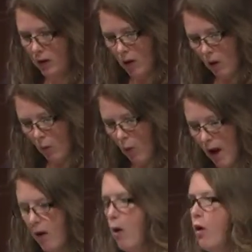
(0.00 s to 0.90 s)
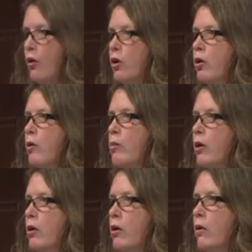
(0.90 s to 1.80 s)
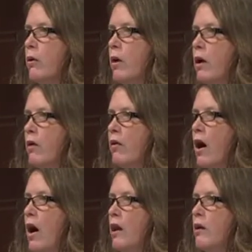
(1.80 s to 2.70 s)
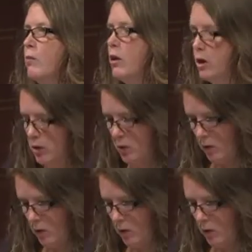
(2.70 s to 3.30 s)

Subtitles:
why all the hoobla-hoo, the hullabaloo?